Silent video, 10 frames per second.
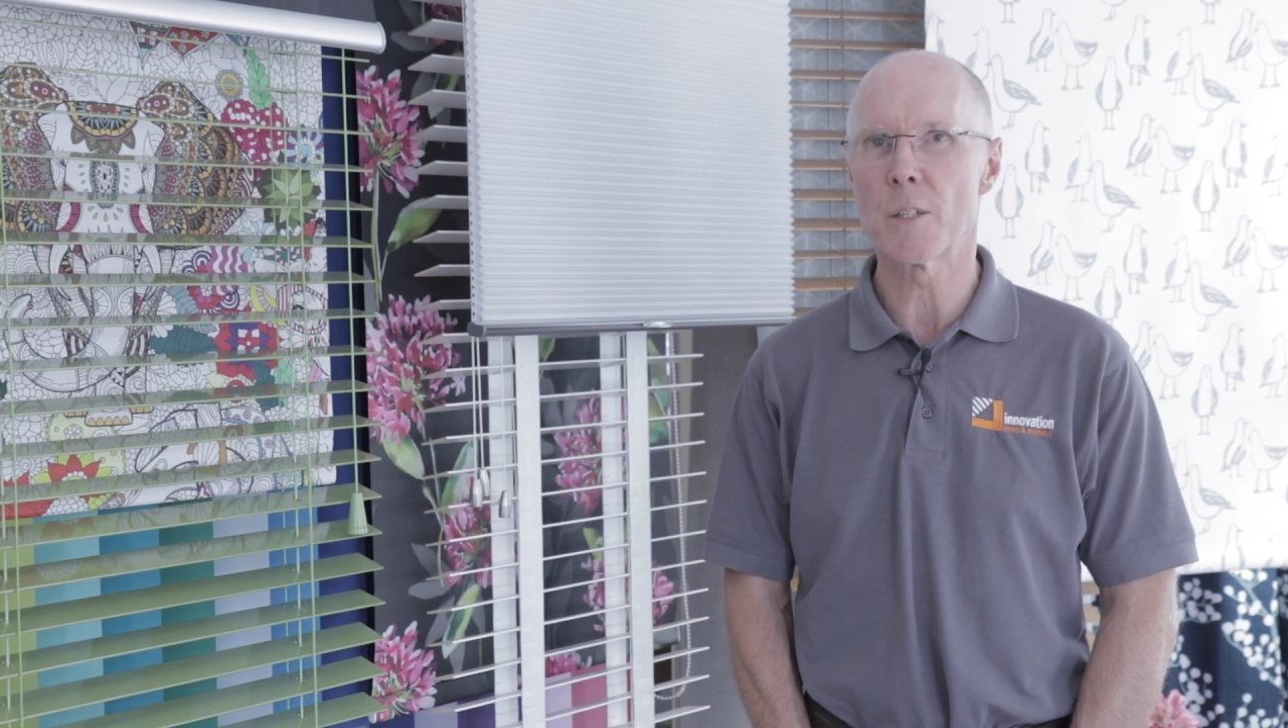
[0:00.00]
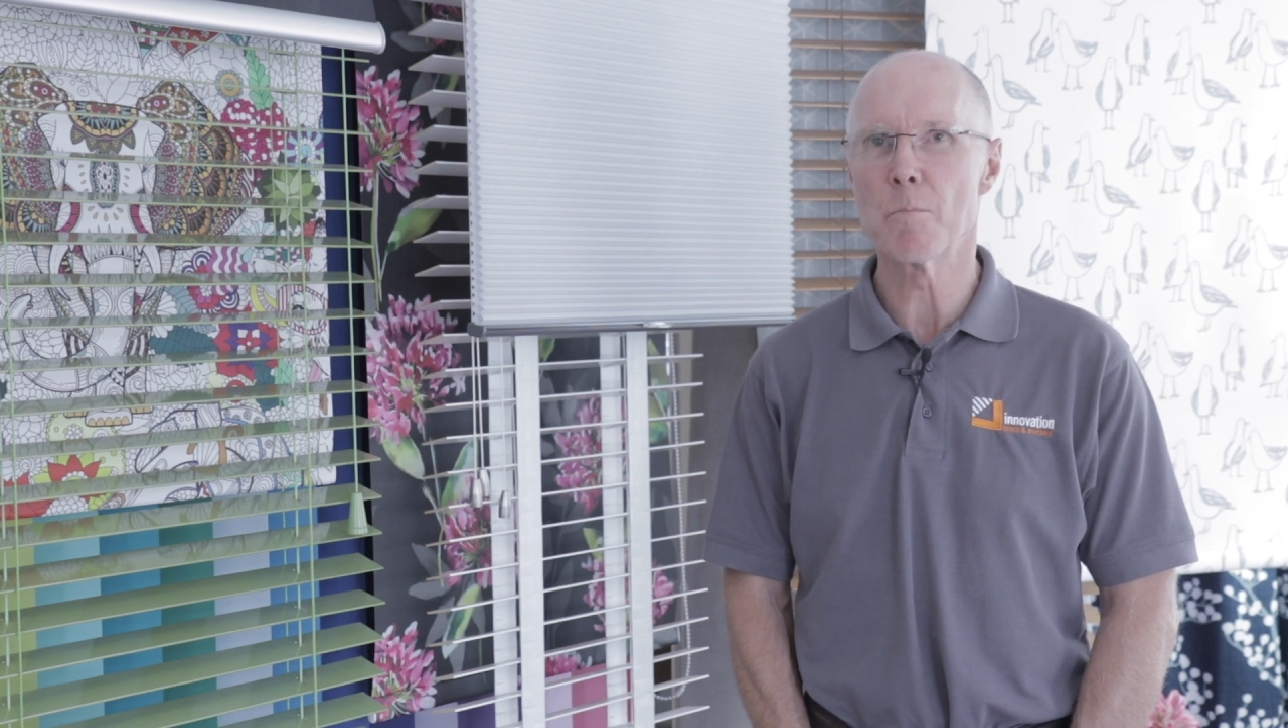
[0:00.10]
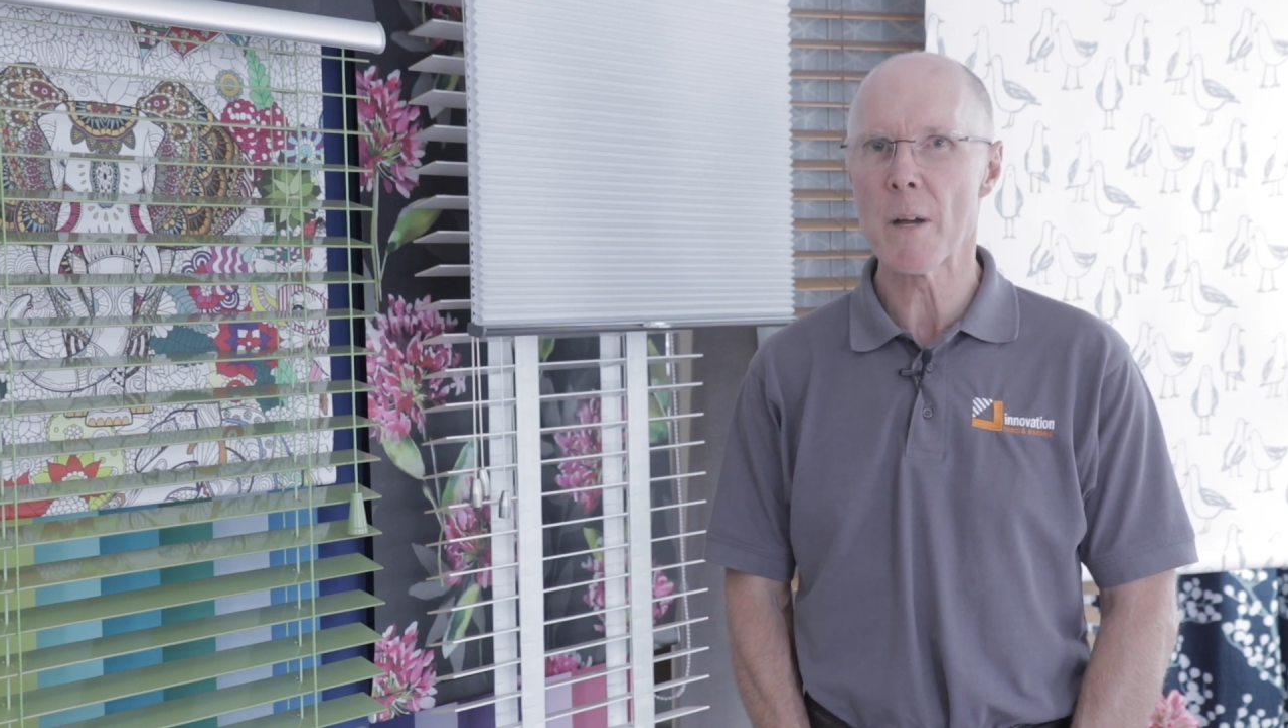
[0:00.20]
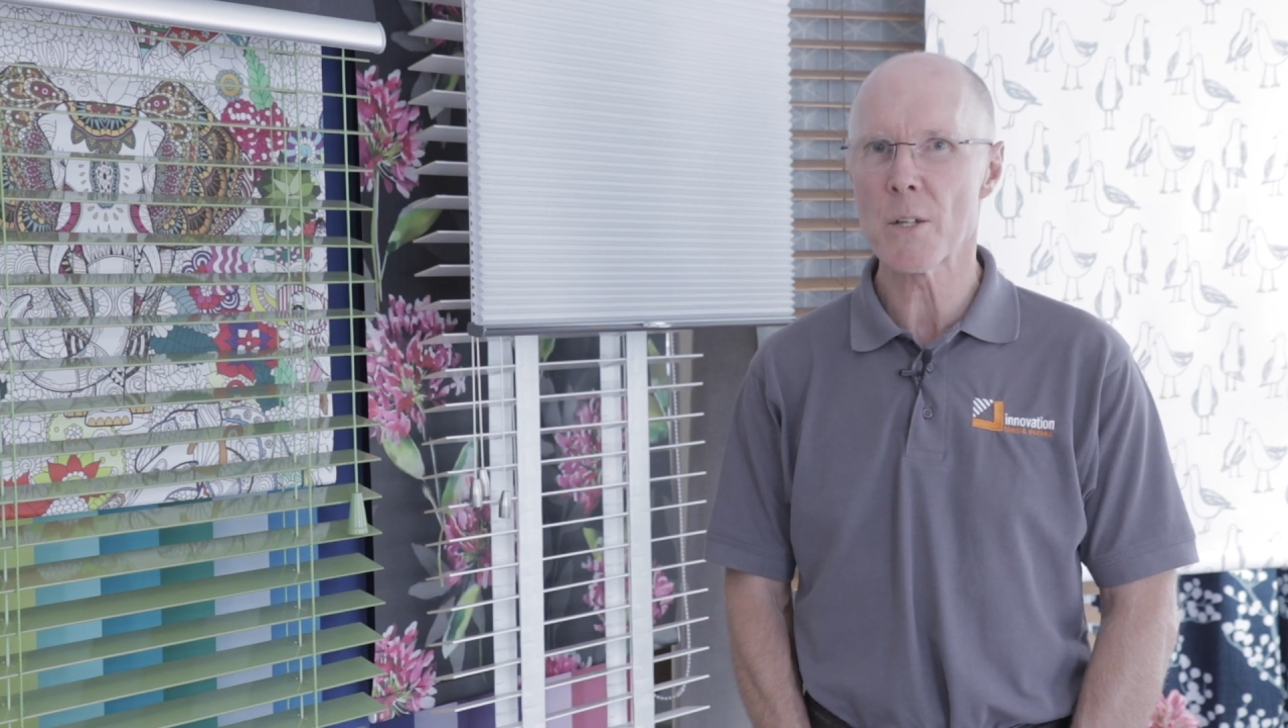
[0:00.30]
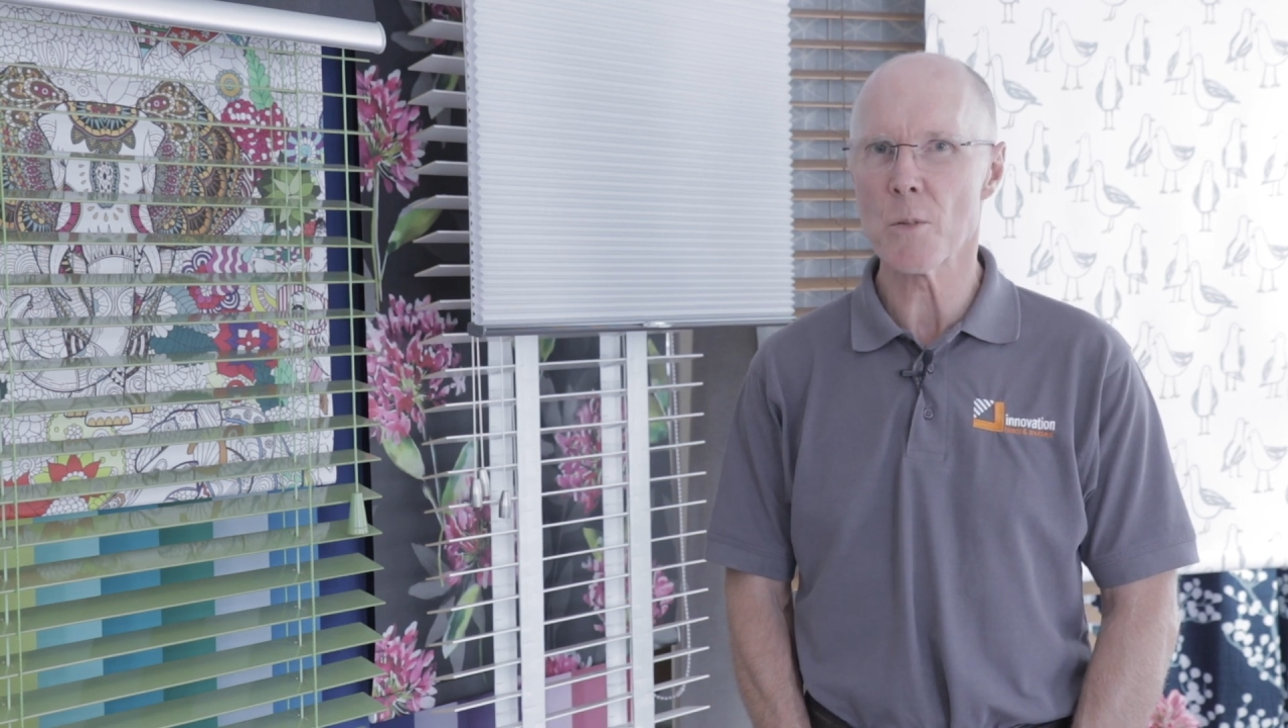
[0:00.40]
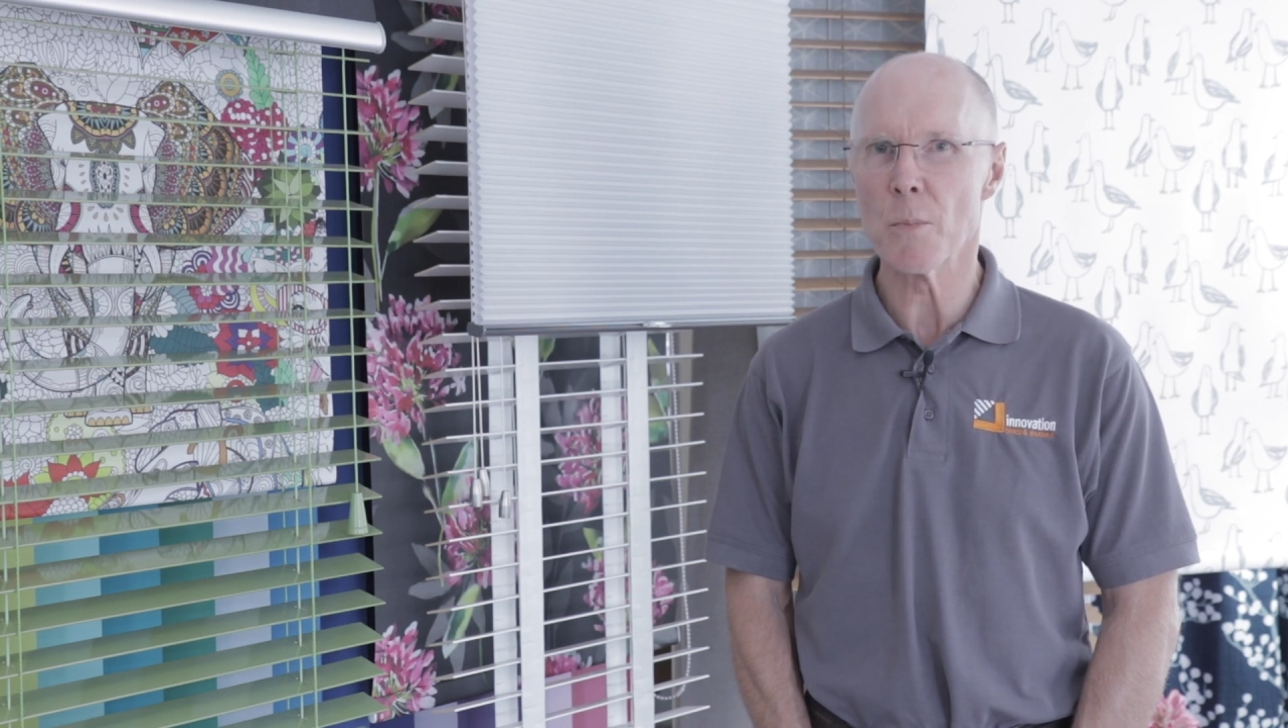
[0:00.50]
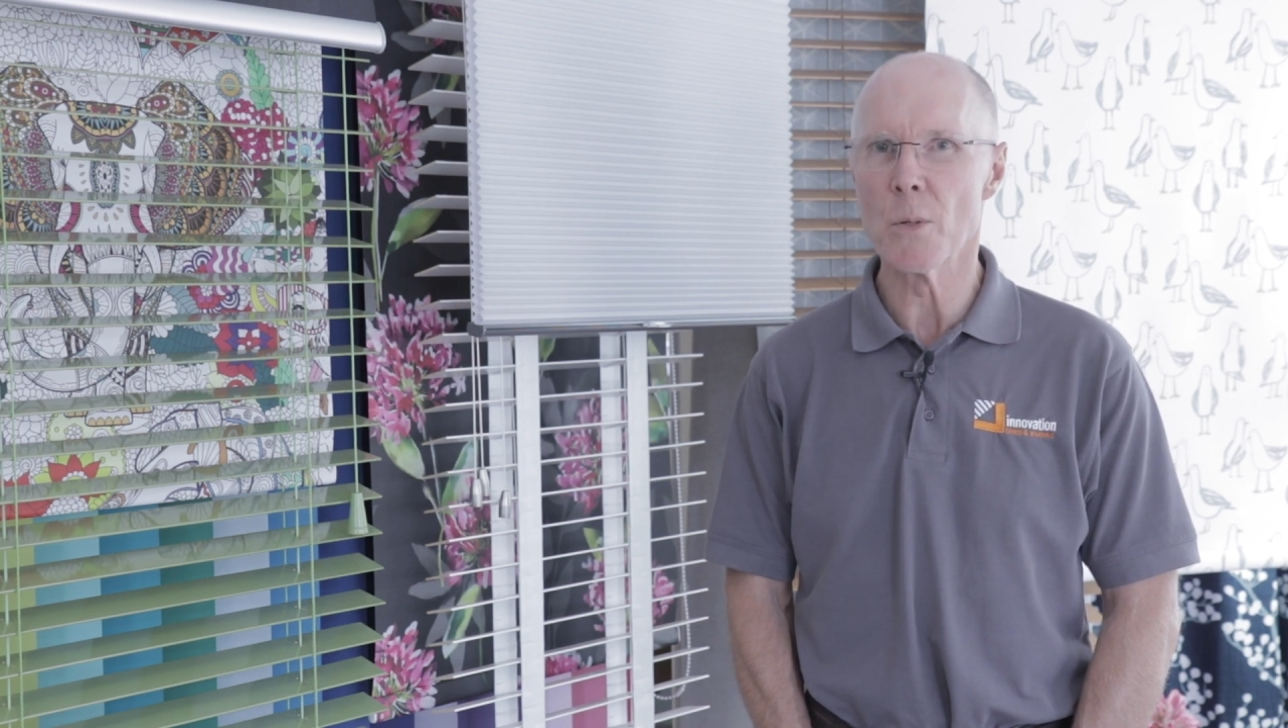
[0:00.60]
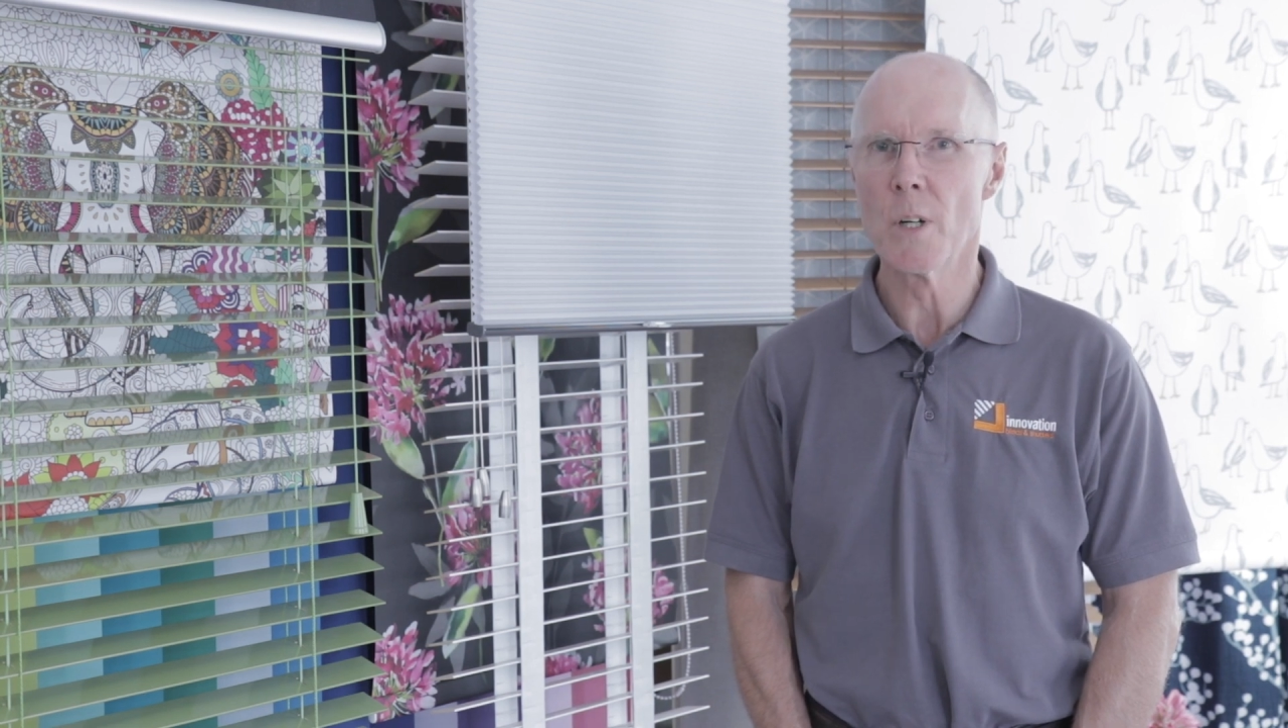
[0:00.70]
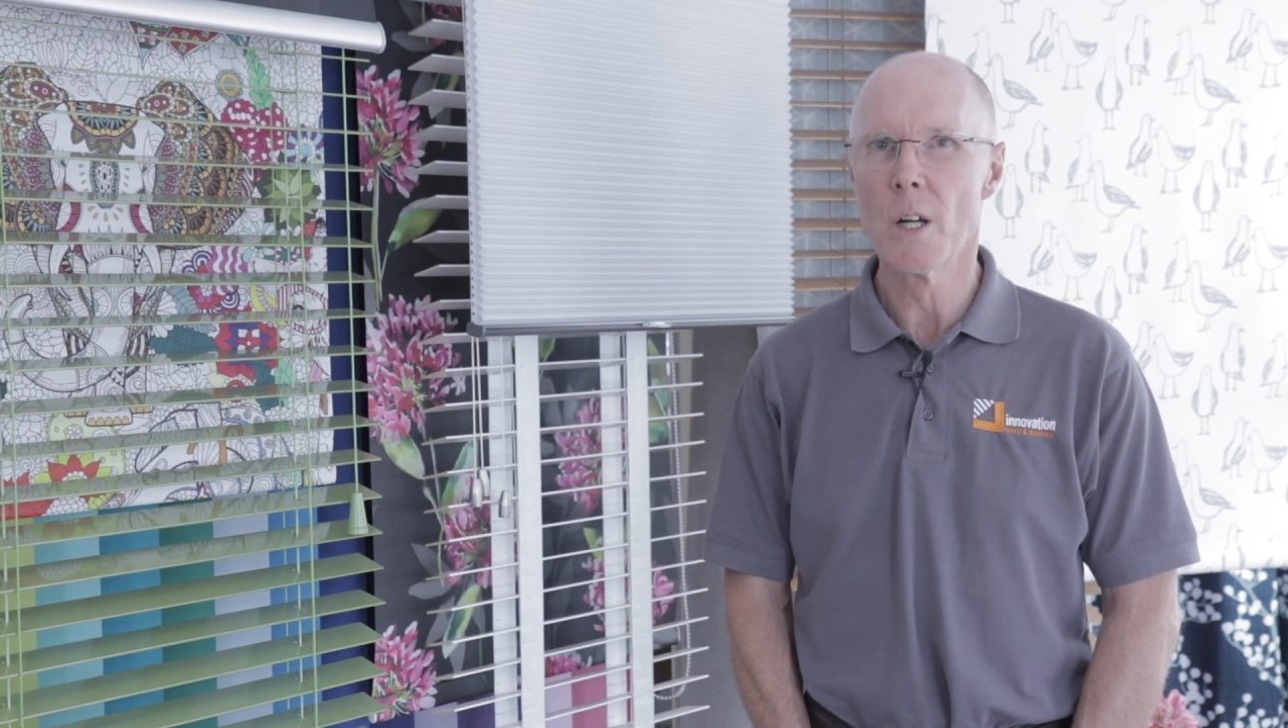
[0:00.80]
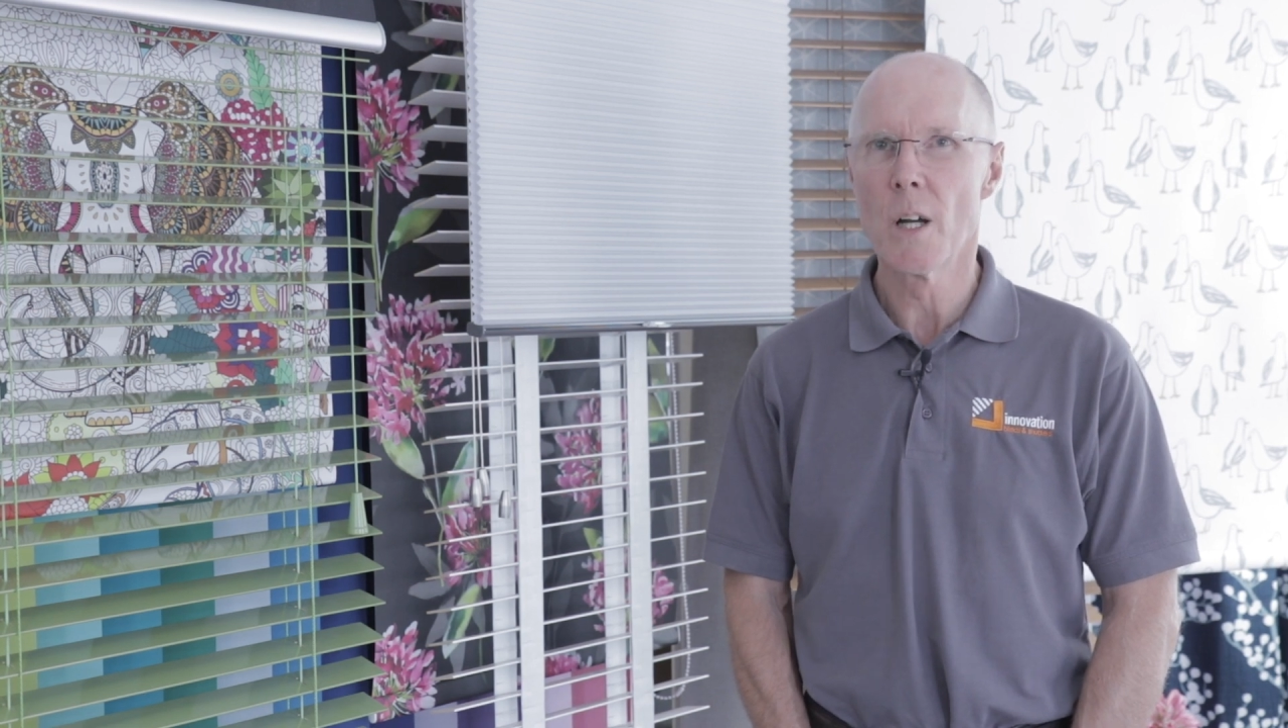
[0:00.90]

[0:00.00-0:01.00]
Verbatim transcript: it's measurable.